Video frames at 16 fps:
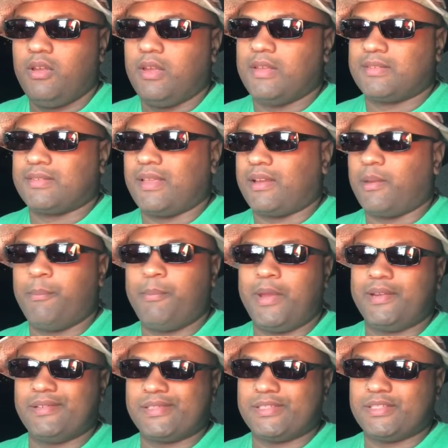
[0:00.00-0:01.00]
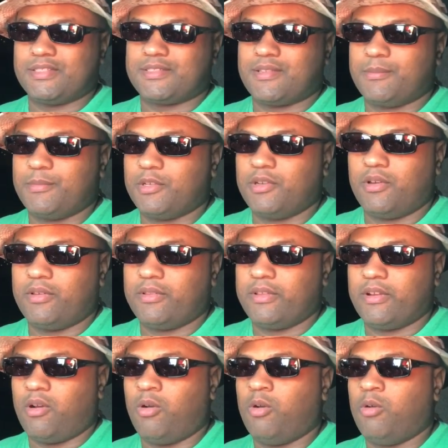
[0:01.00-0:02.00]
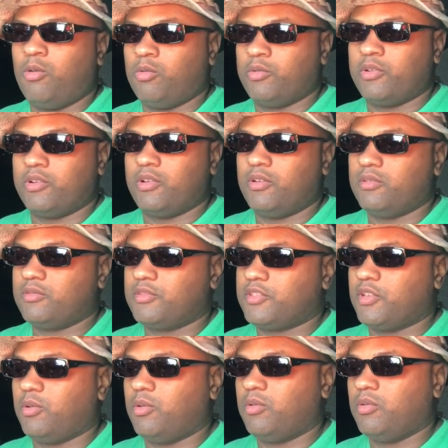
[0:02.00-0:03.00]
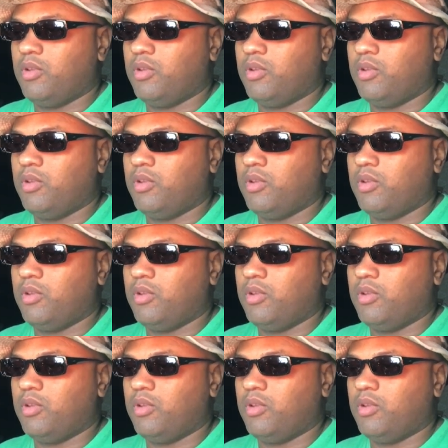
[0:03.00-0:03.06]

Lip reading: it's like a beta system. They're old. So